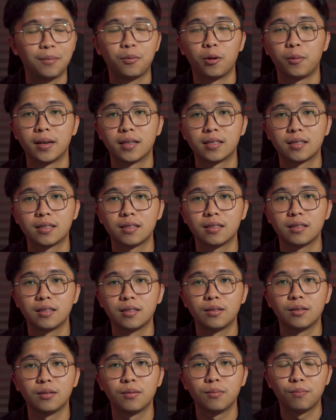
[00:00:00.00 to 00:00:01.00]
up your mess.
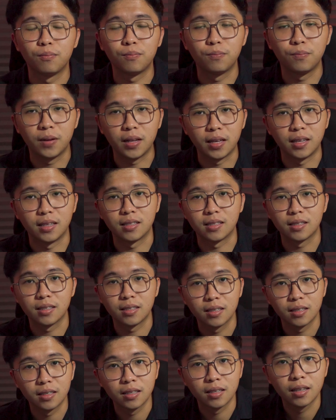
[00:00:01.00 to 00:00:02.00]
Please.
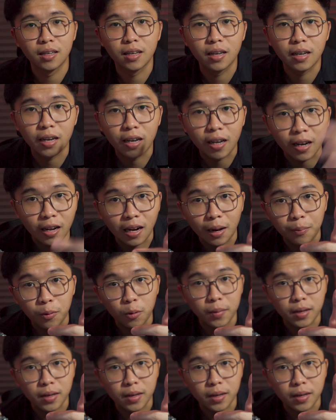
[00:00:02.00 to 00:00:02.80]
Clean up your